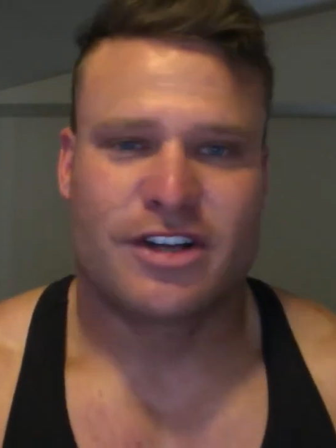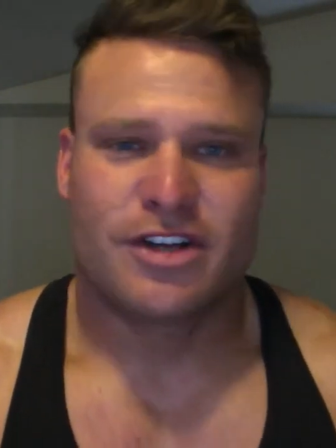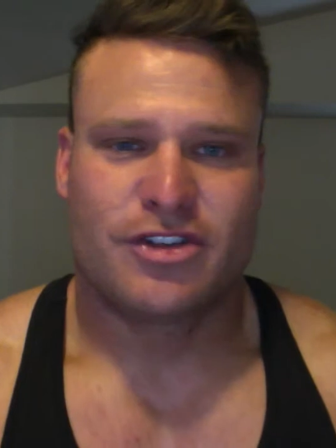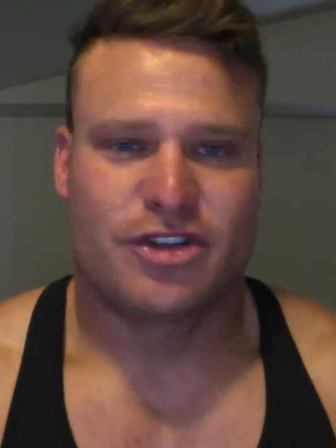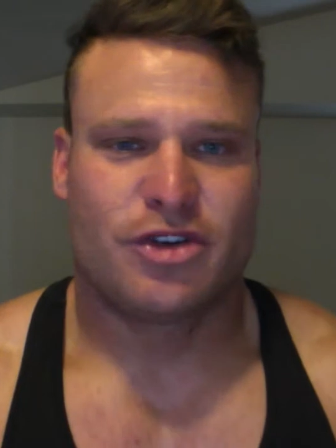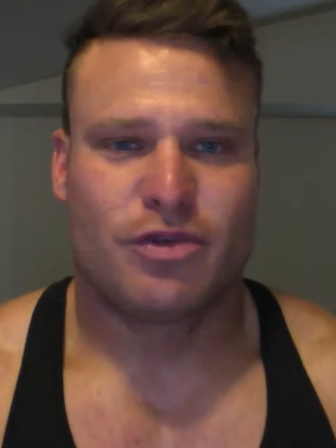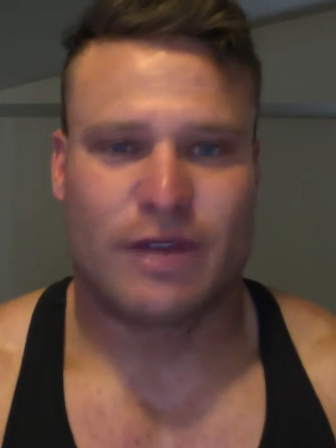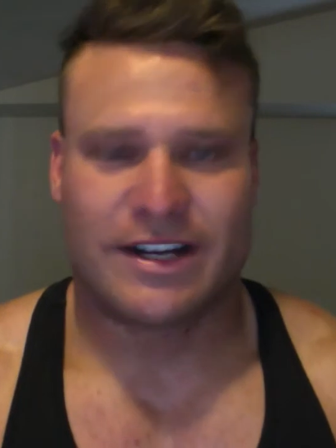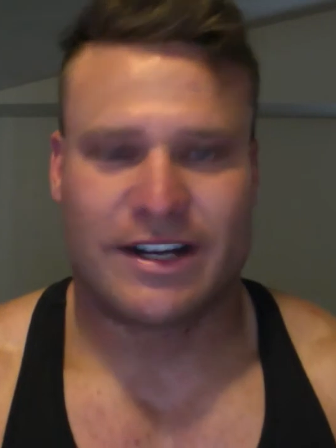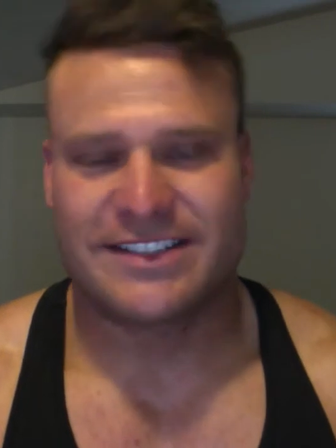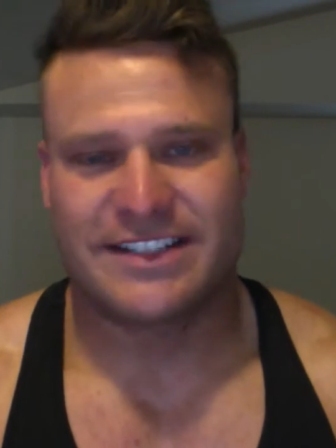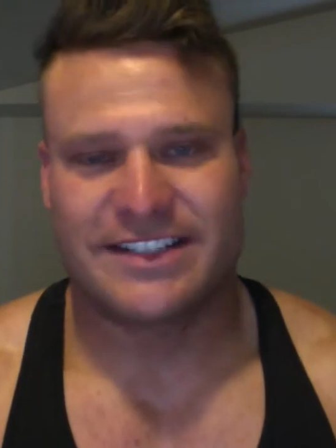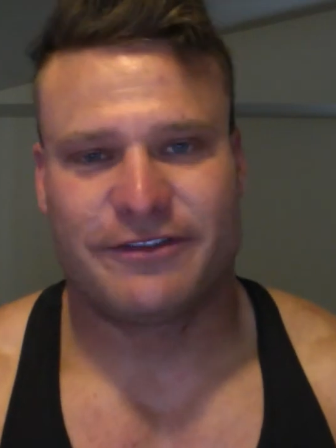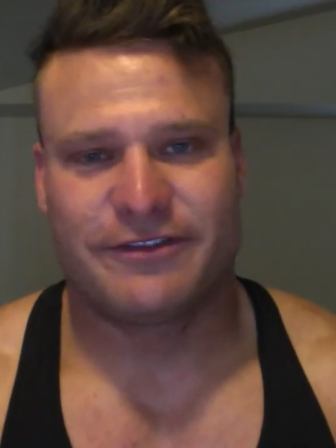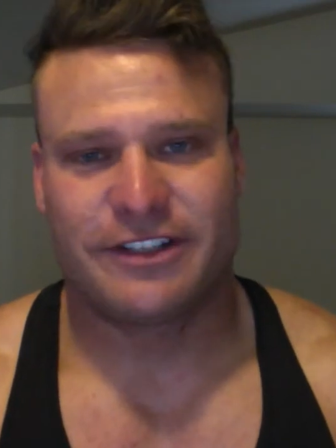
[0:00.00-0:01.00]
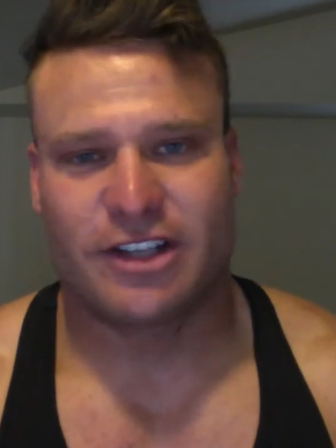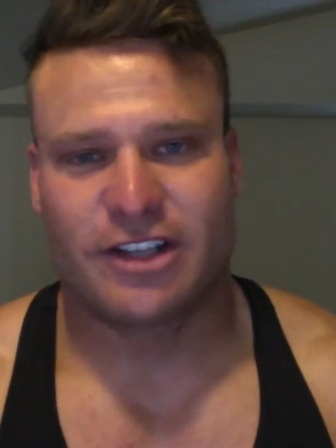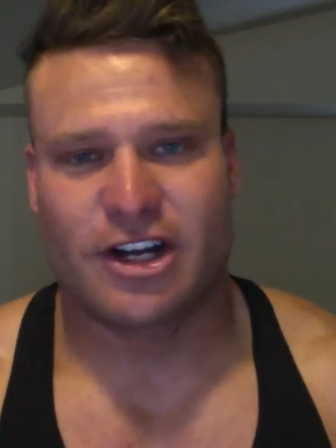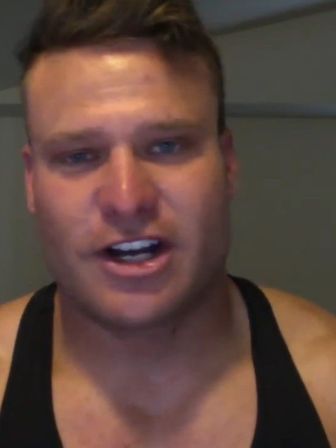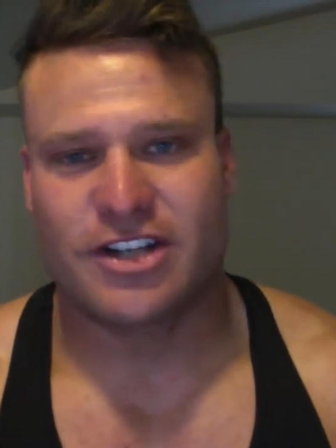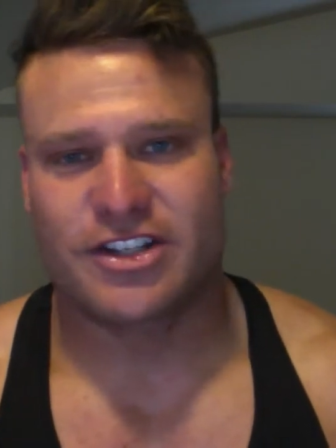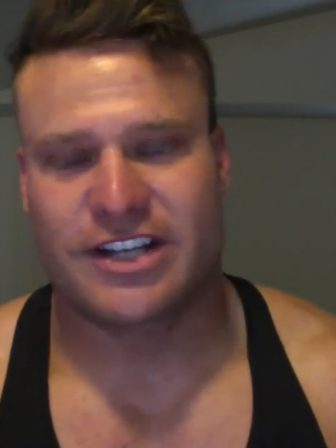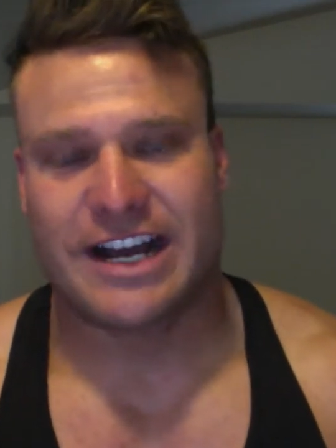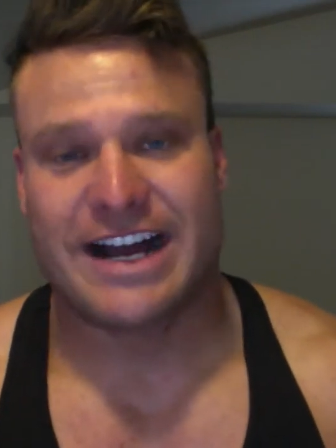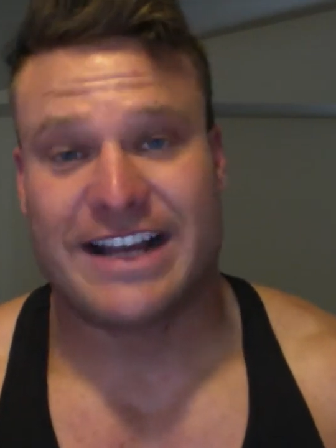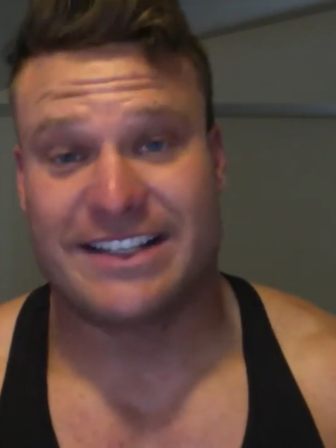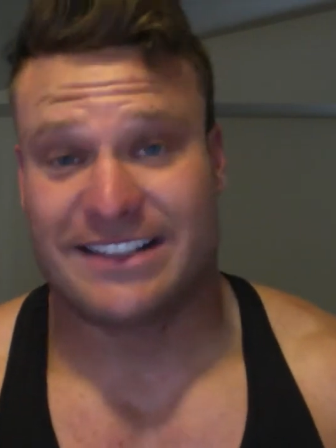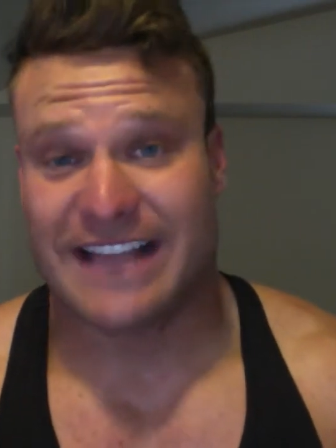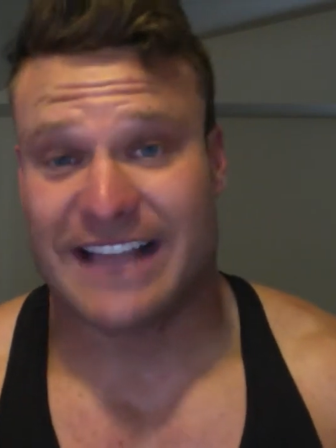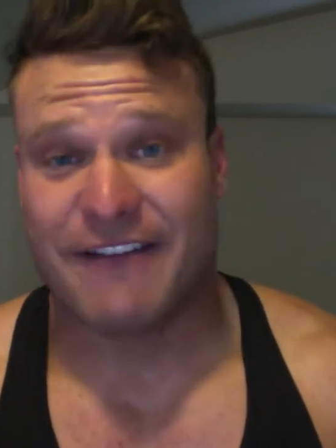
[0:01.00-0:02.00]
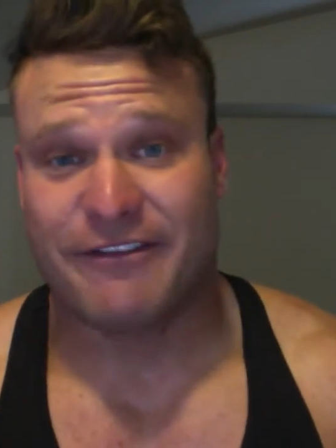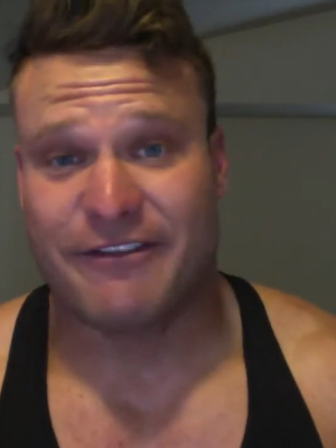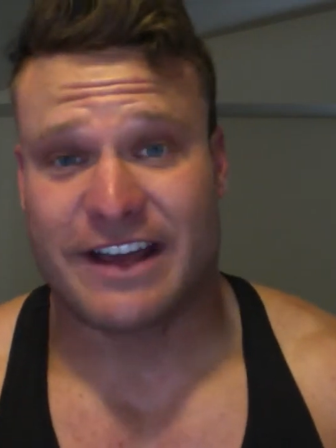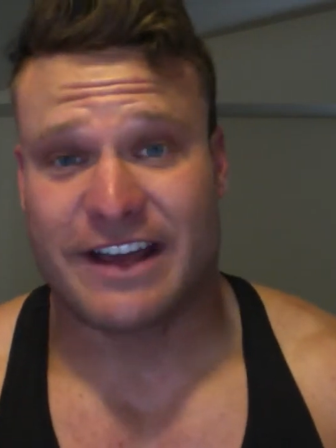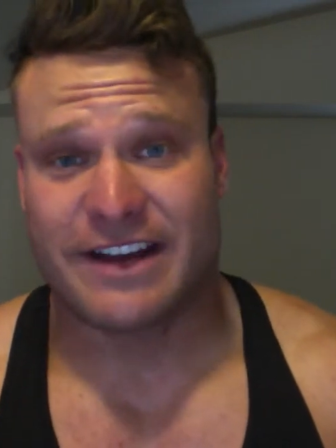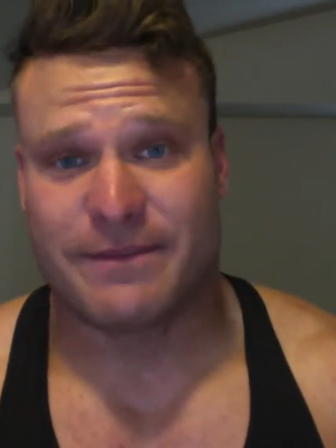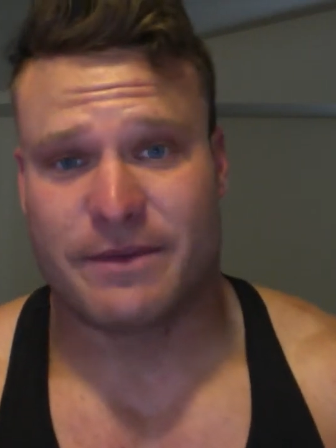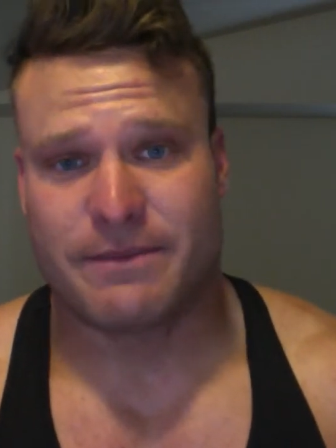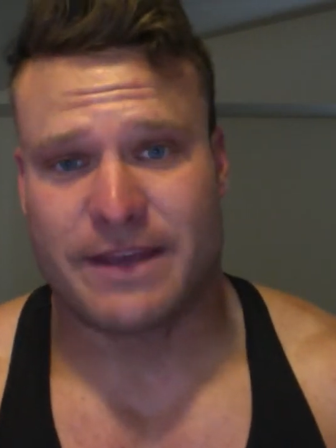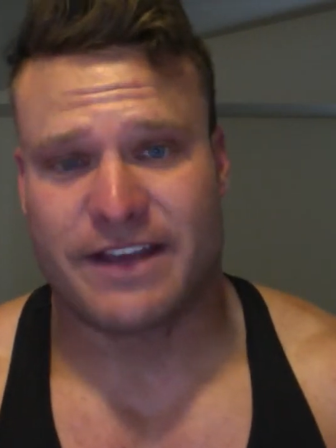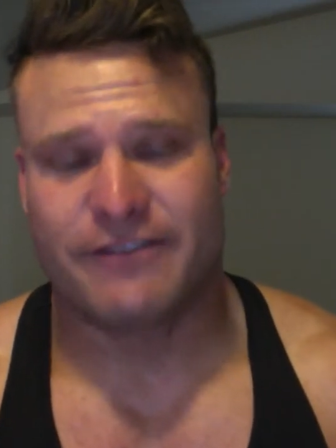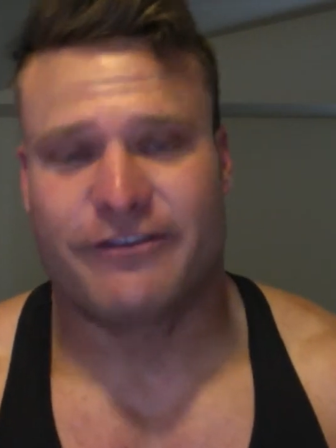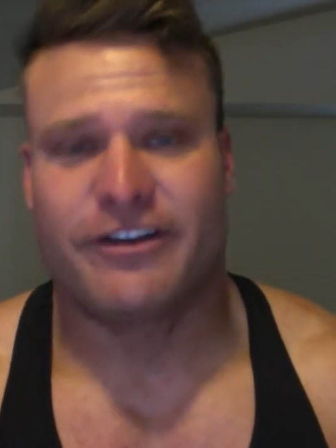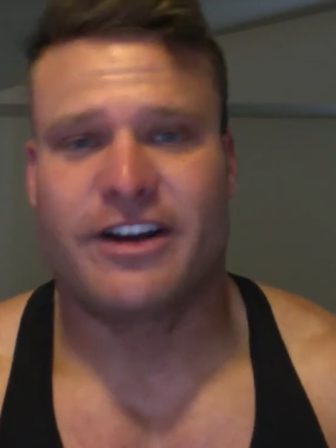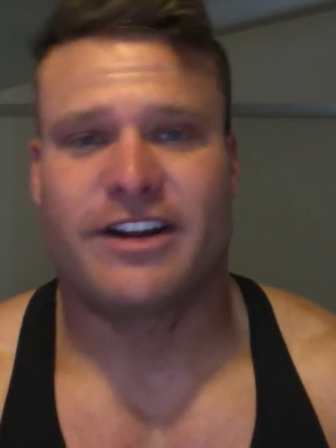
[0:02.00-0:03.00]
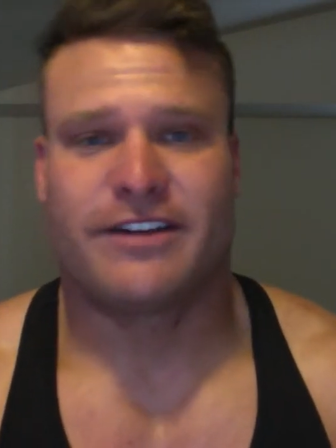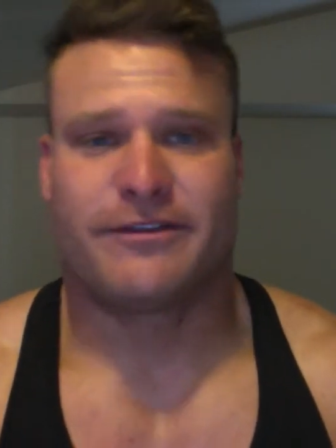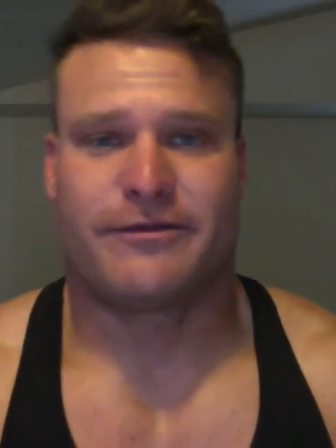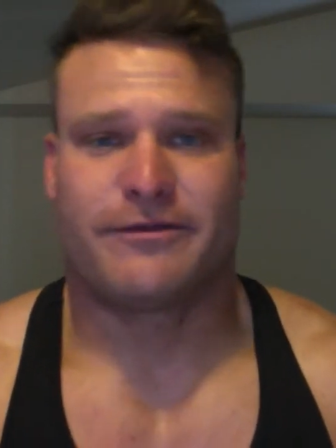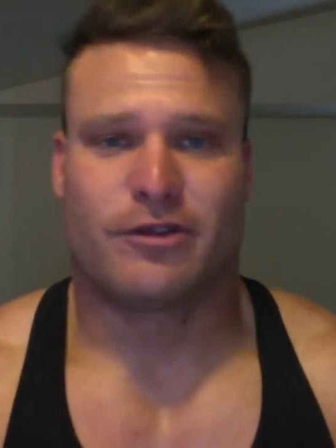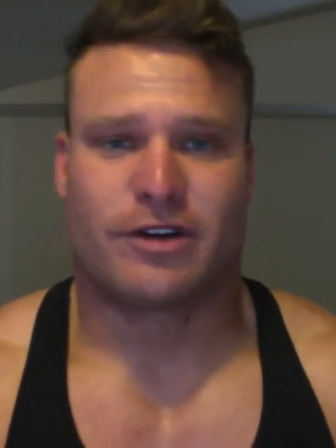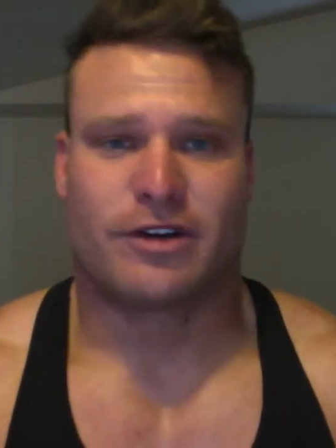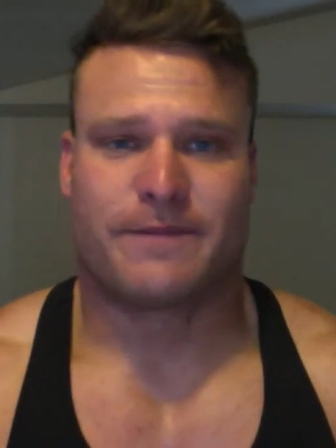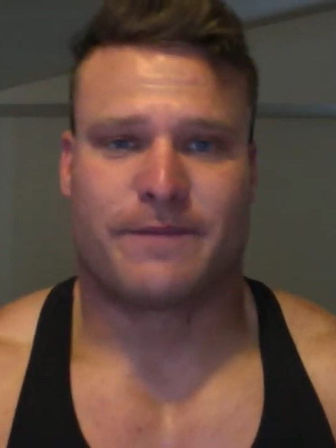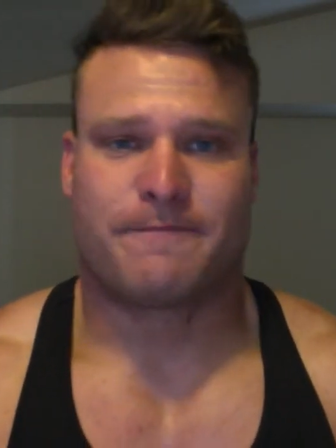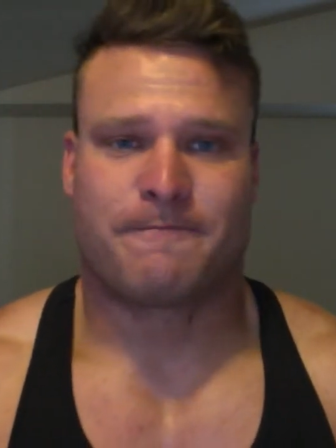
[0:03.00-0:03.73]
two relatively large guys laughing at him and making fun of him for it.